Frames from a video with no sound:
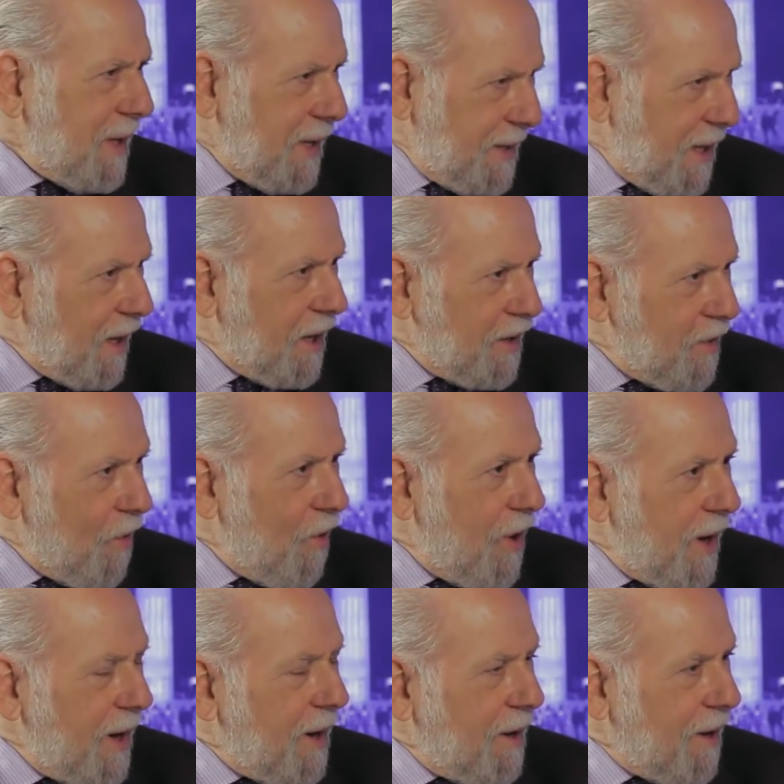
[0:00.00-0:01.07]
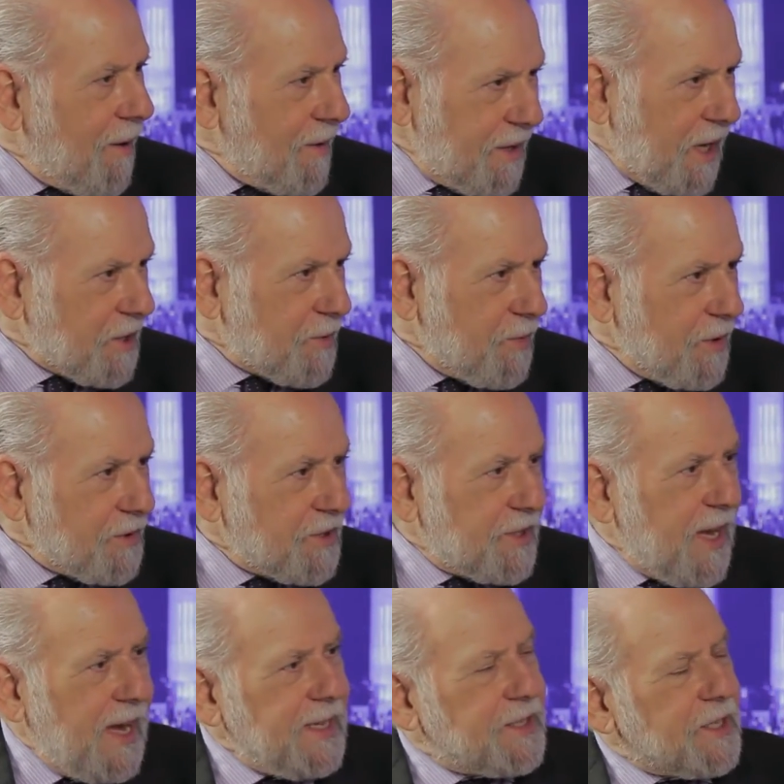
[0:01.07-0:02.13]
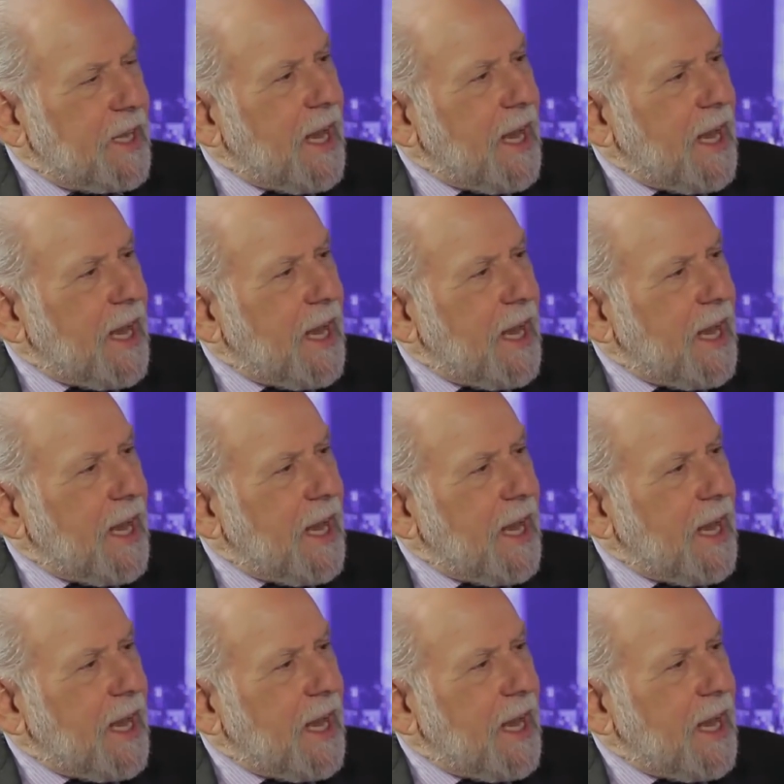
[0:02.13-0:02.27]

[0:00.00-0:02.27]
and Illinois are industrial states. And